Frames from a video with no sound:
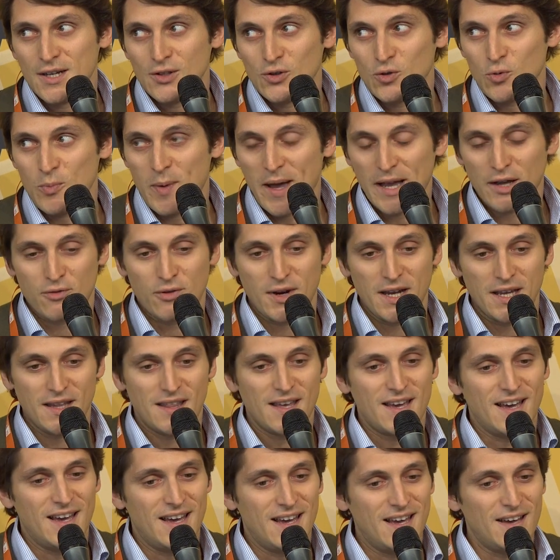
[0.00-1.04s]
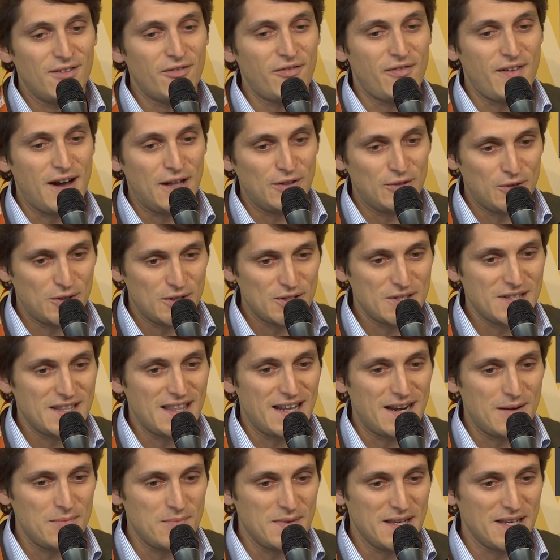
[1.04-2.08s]
to back great founders
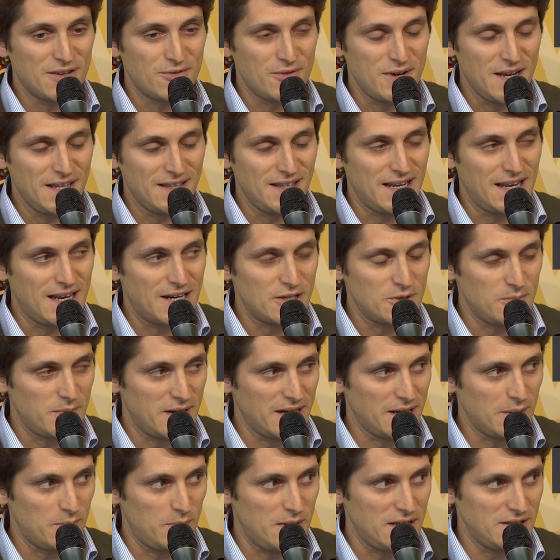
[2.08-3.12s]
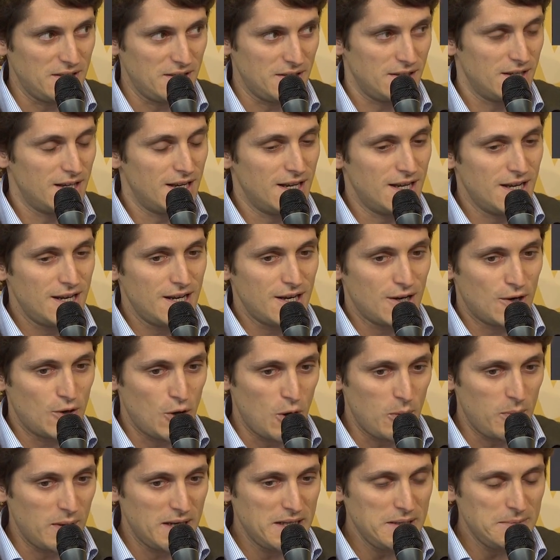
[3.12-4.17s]
that have been creating large marketplaces
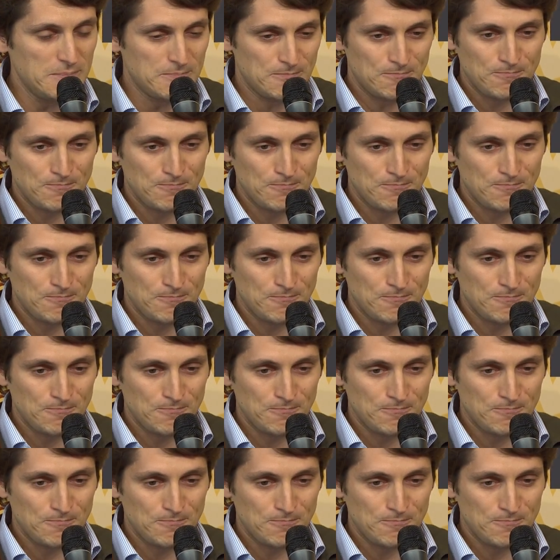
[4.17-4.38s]
globally.